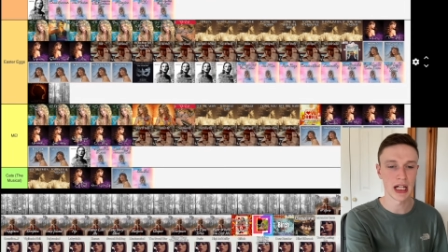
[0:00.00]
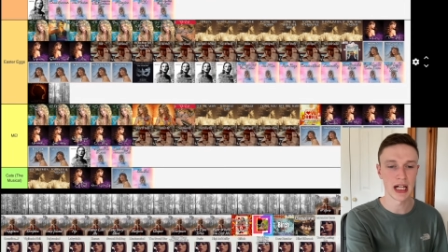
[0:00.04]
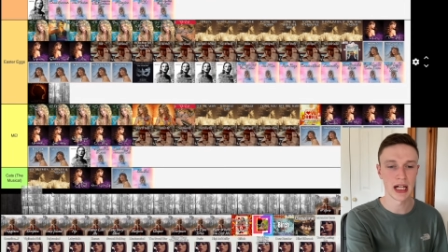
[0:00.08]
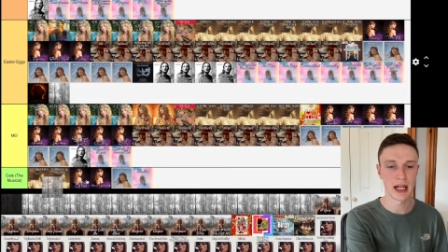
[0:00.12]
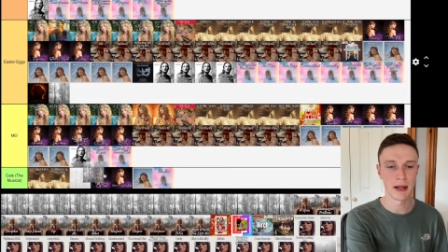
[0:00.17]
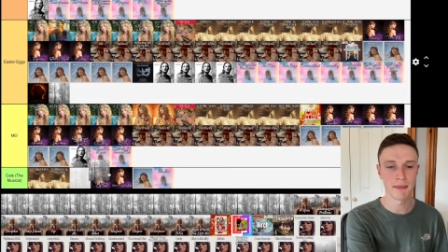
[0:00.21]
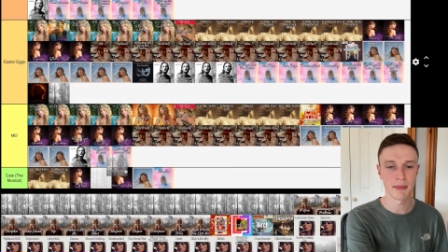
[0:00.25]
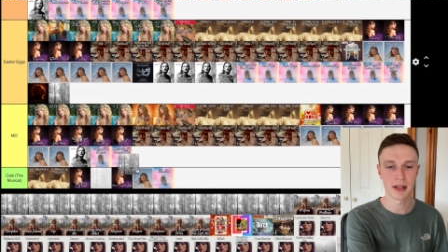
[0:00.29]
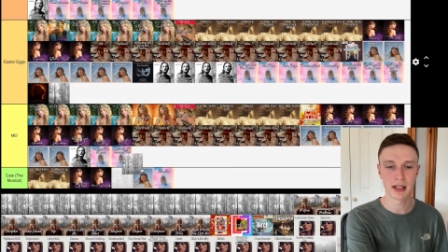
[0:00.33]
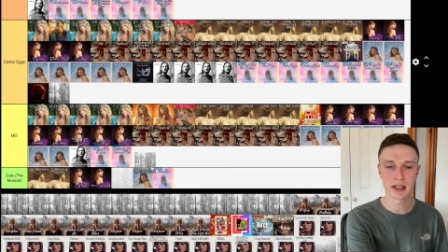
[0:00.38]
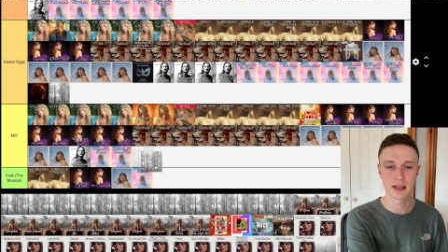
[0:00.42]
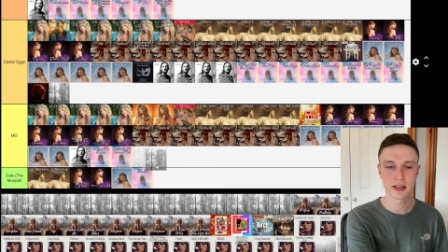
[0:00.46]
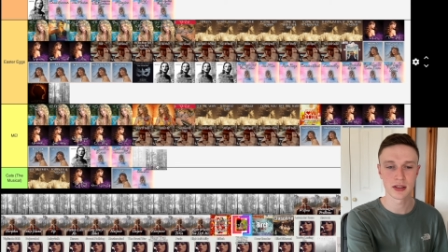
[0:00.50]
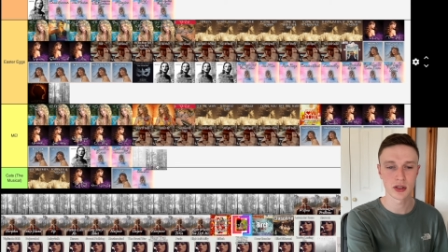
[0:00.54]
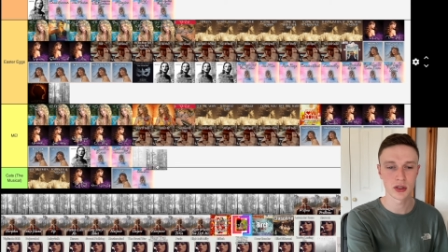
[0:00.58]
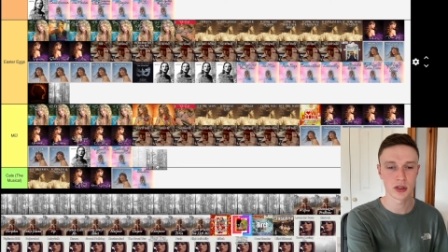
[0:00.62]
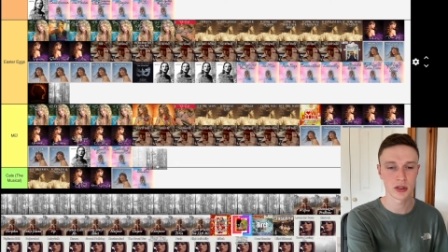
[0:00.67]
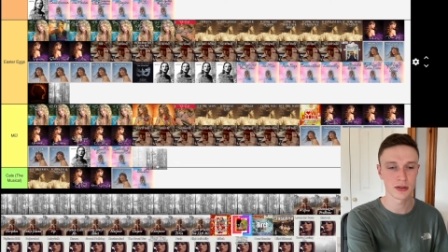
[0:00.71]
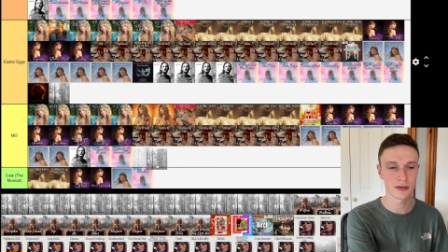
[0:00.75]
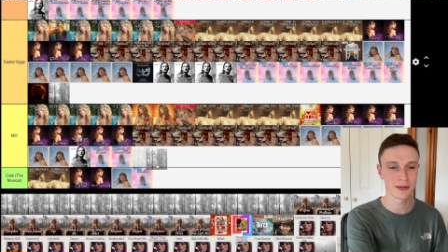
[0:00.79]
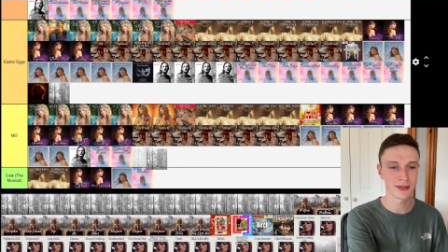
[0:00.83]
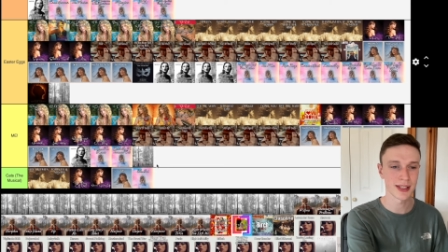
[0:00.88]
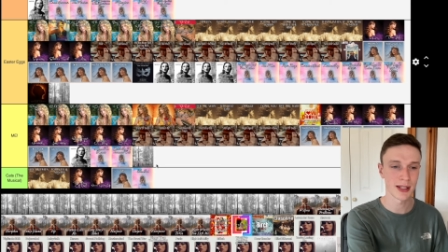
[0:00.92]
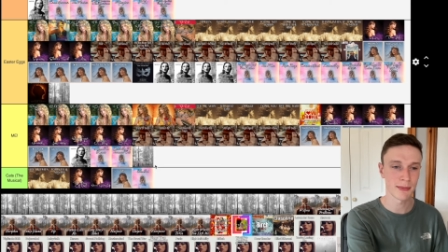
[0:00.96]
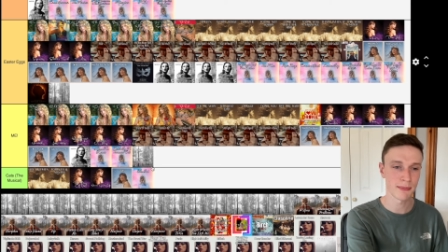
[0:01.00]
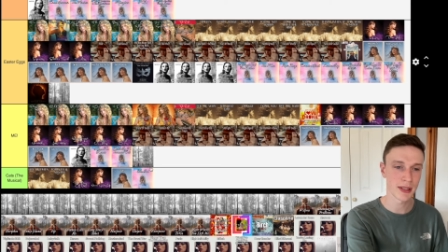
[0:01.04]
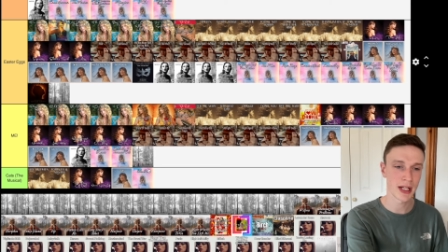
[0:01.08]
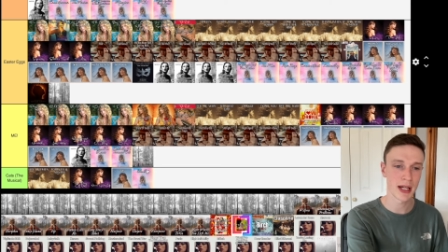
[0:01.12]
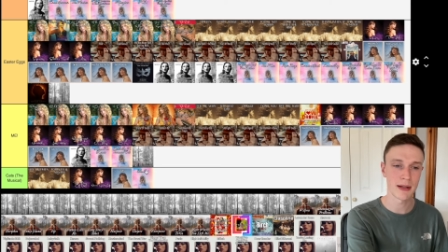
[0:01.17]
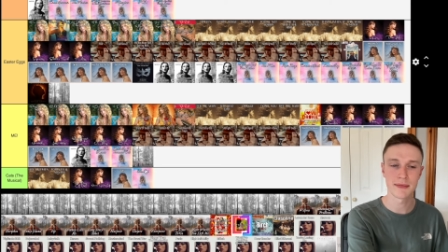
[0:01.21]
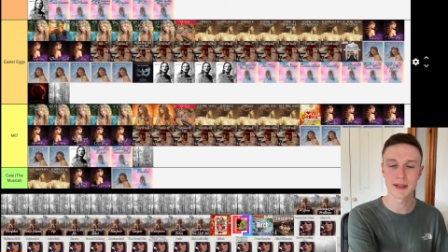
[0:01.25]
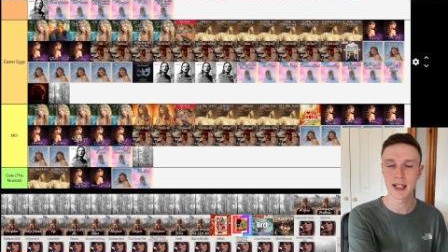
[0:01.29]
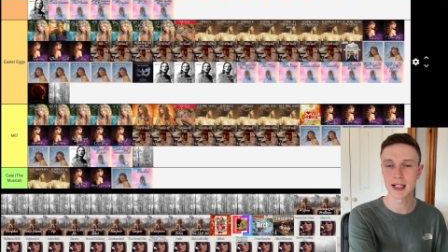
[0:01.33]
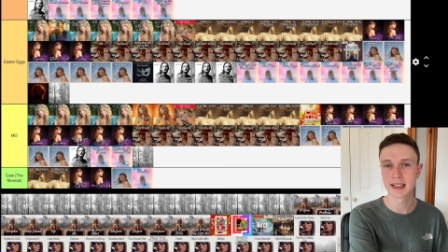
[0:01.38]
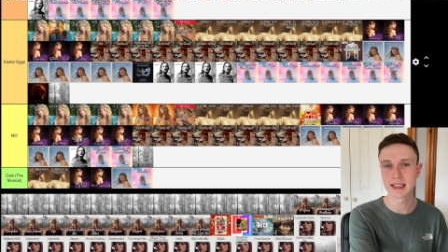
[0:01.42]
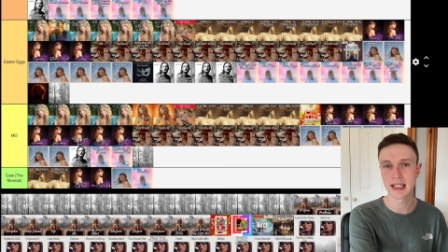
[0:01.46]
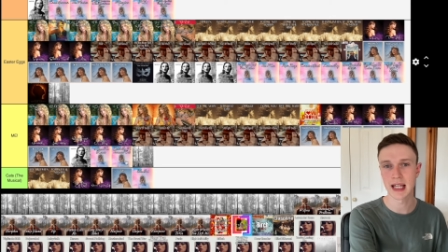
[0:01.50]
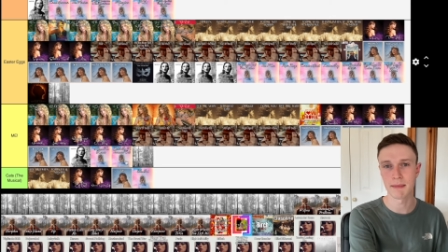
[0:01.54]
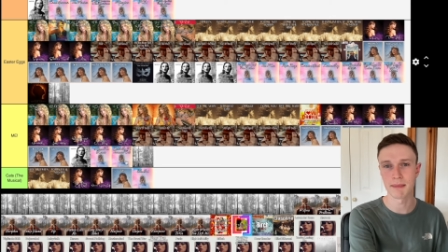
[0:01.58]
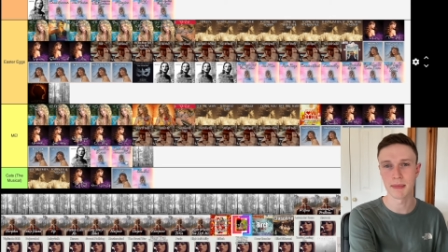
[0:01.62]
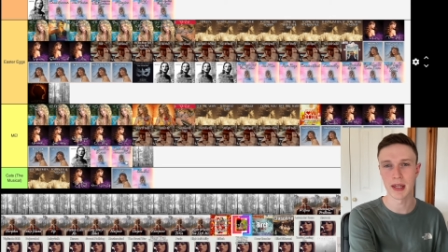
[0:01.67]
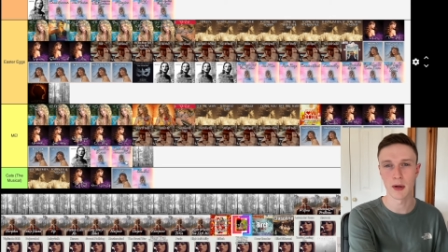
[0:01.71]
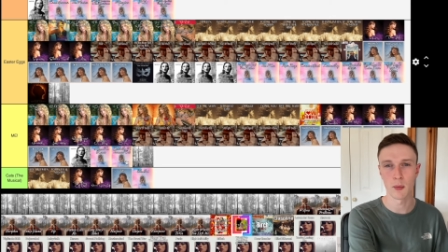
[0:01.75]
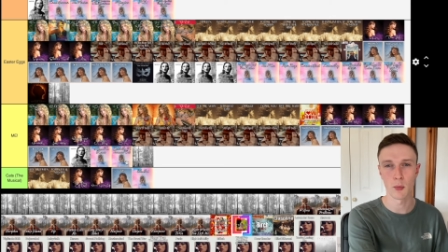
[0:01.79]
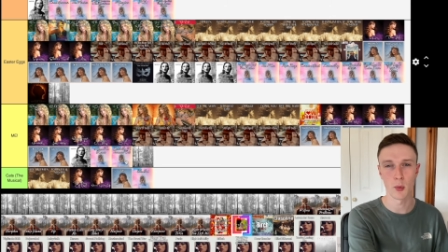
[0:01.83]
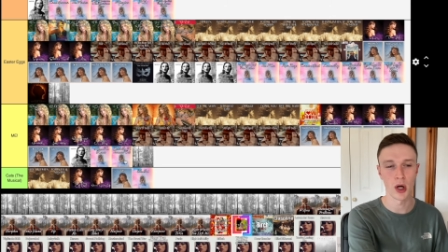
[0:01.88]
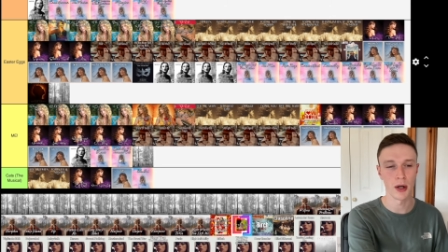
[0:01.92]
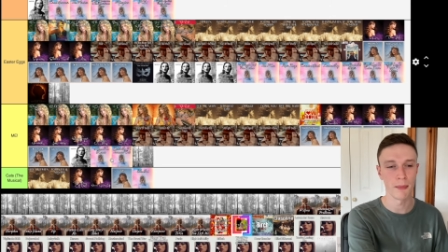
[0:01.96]
Um, sometimes I skip
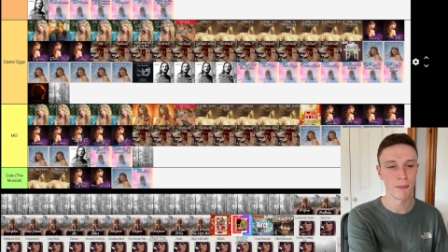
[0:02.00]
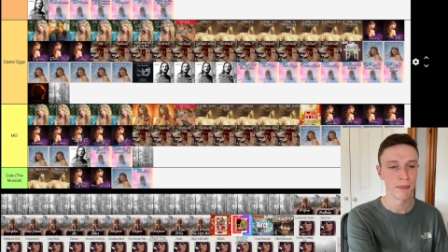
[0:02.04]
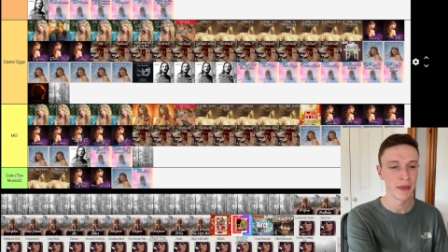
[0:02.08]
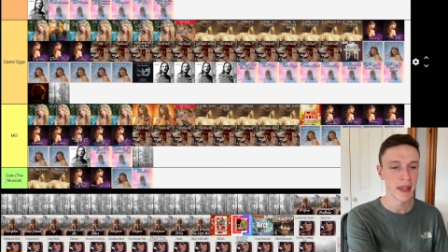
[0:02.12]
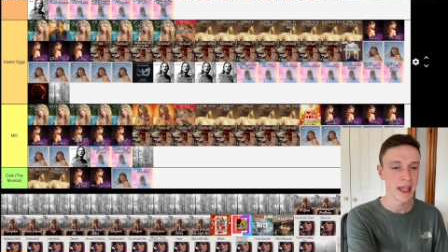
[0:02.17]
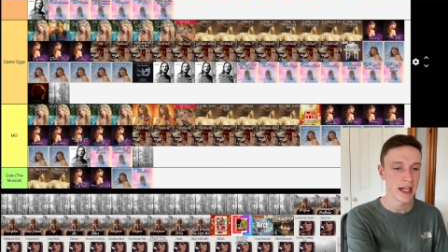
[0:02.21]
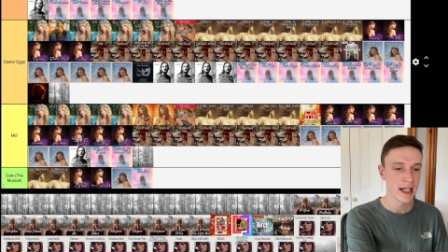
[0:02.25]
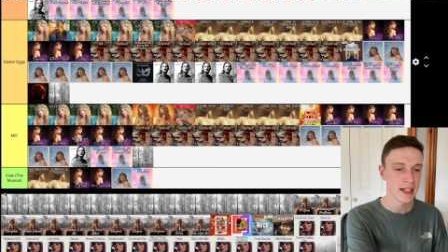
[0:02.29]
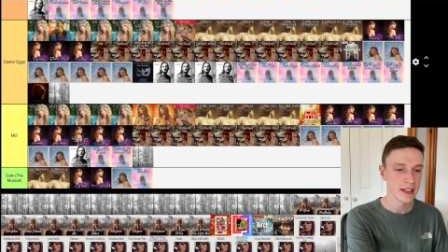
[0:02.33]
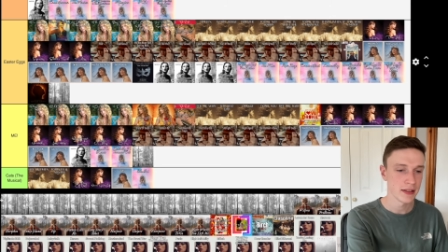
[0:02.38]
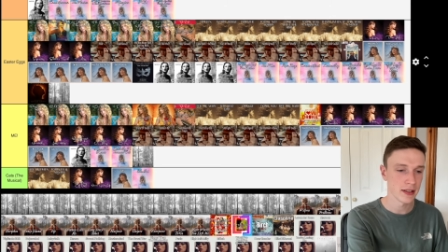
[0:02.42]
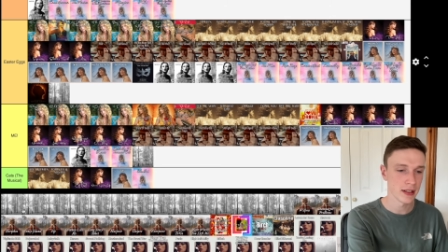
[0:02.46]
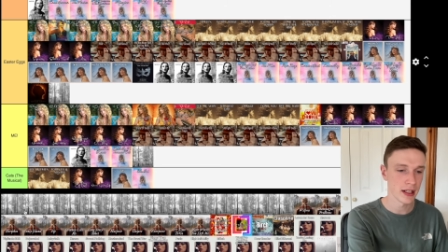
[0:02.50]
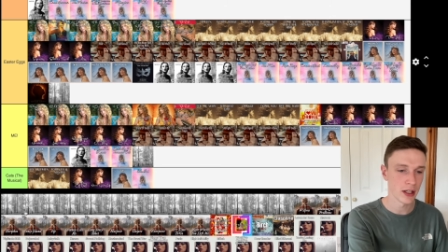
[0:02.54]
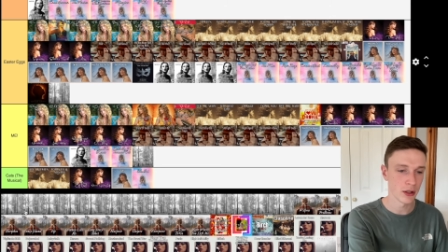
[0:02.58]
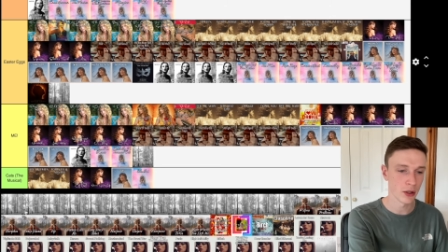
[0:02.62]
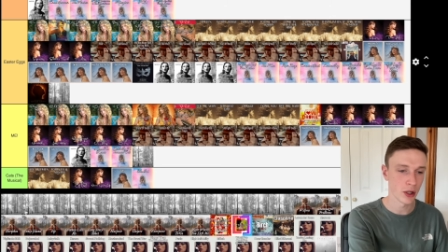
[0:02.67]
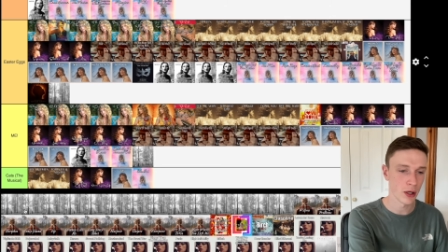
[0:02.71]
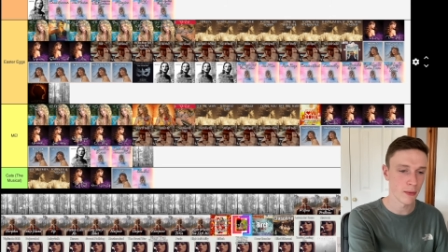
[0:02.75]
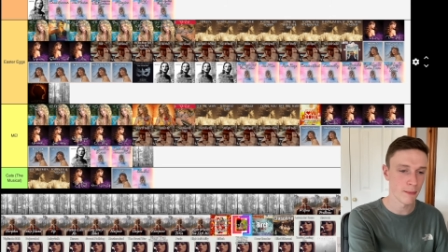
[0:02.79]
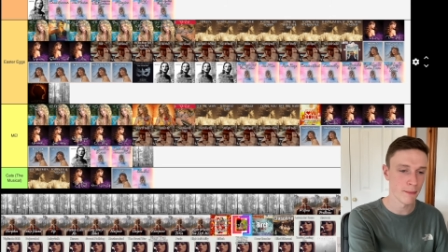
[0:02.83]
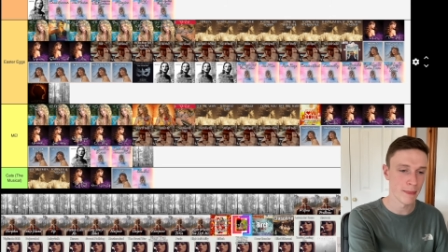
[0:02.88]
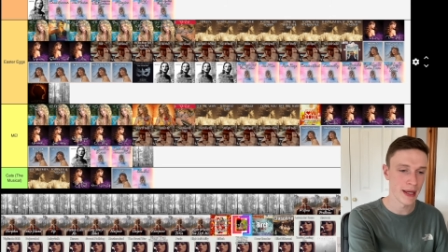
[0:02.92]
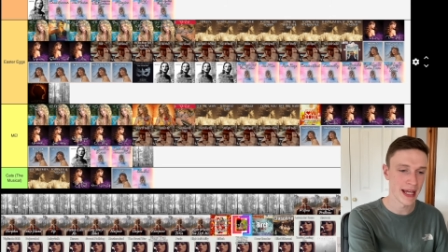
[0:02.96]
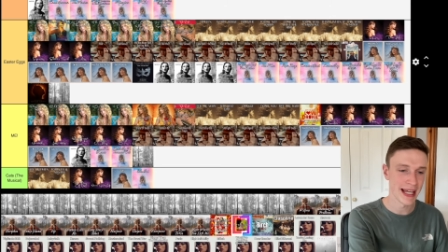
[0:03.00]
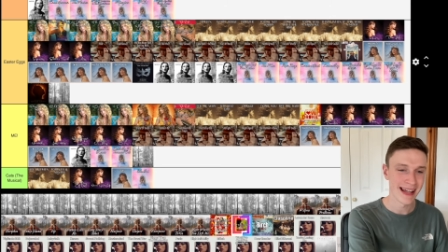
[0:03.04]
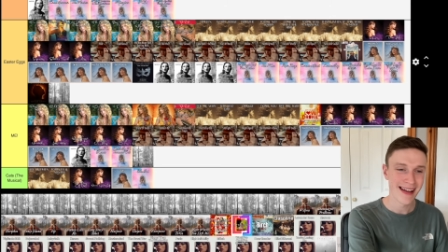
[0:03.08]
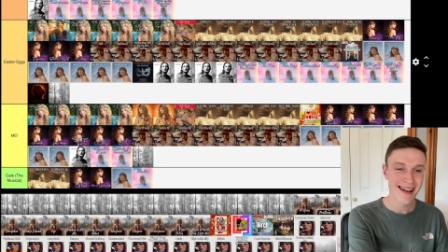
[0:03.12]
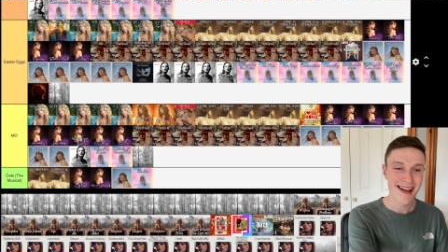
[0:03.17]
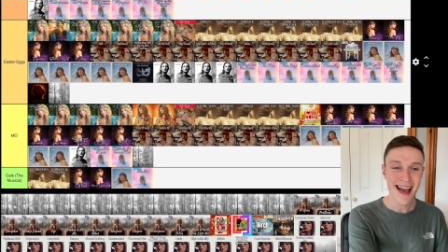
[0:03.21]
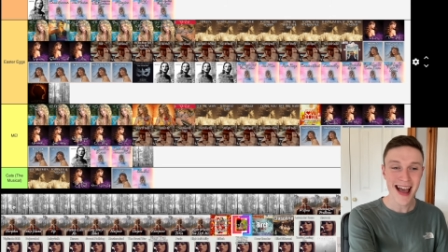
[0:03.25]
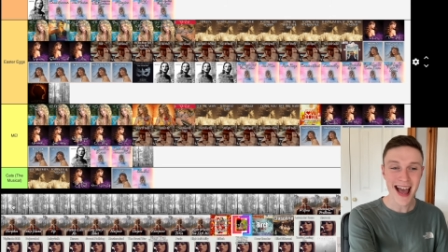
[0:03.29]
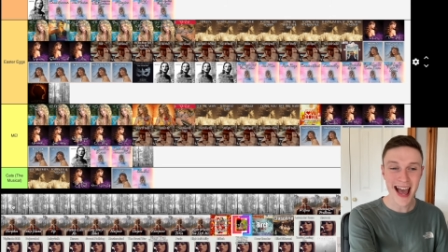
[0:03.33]
that one, so that'll go me.